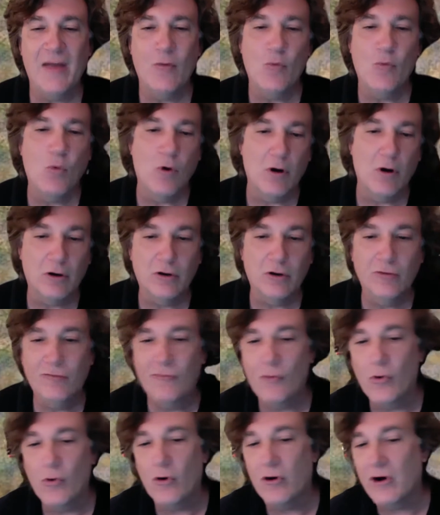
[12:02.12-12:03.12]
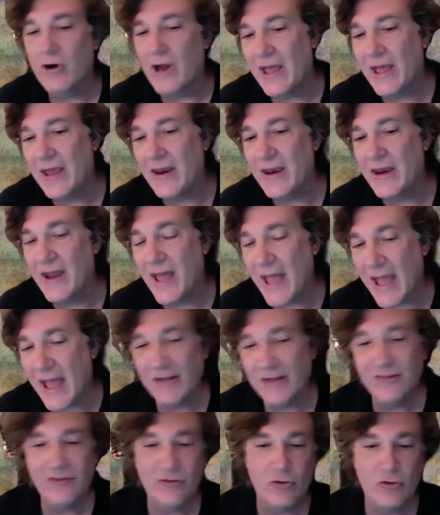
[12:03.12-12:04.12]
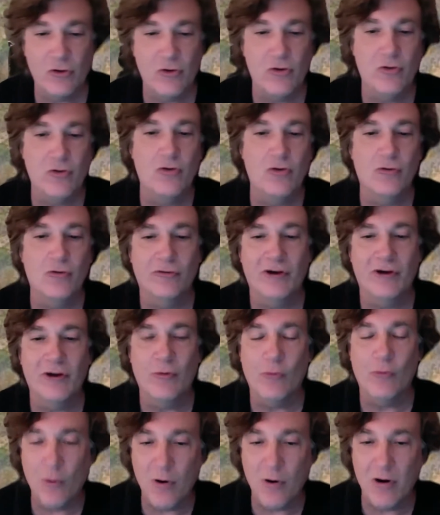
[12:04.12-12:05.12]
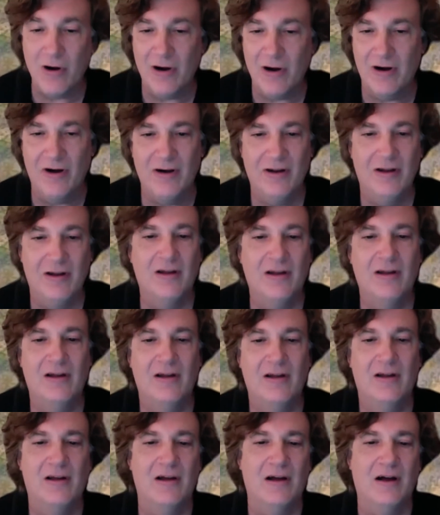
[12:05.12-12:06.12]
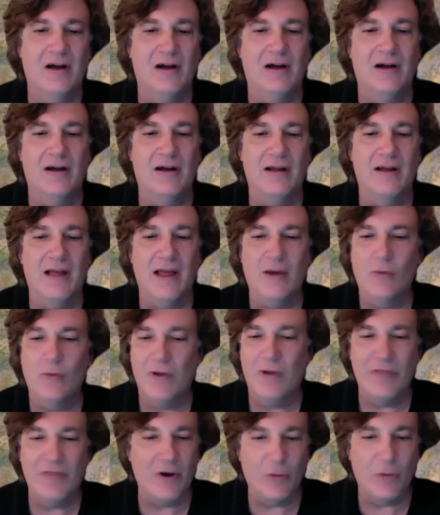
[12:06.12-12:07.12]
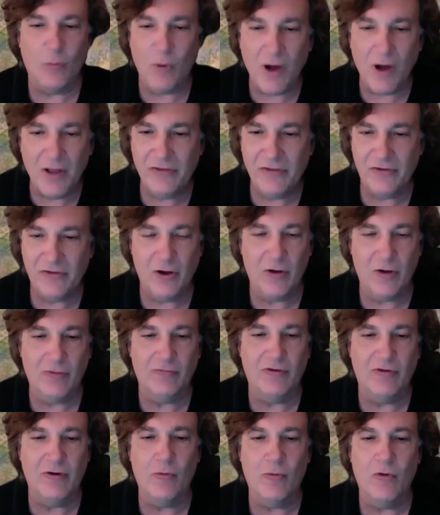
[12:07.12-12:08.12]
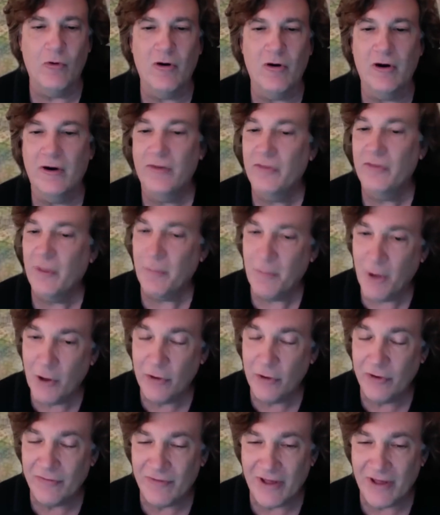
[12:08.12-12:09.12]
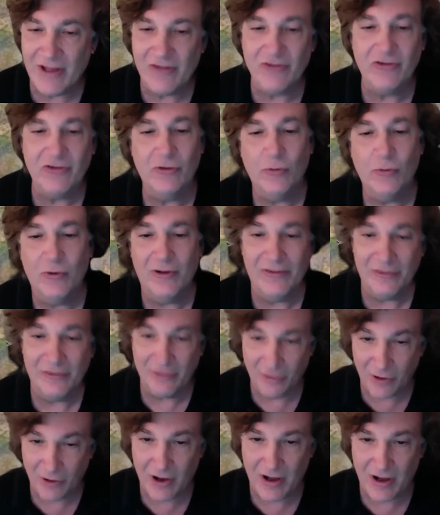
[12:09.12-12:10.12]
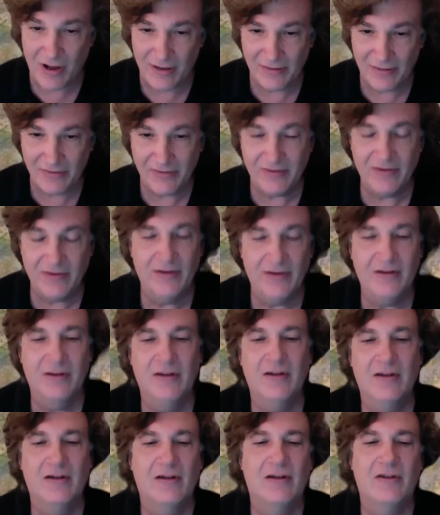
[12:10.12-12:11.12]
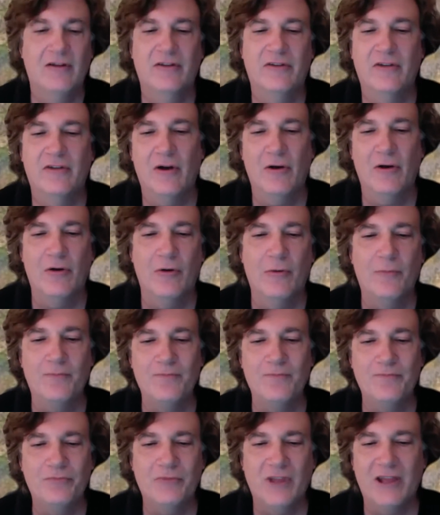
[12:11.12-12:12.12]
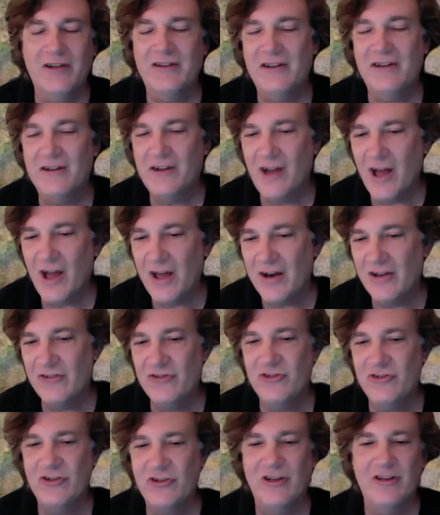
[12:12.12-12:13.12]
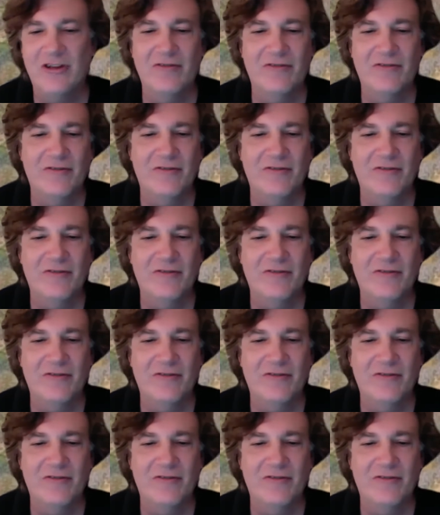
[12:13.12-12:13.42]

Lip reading: worked for an external reward. And when there was no reward, the motivation was lost. So it did not achieve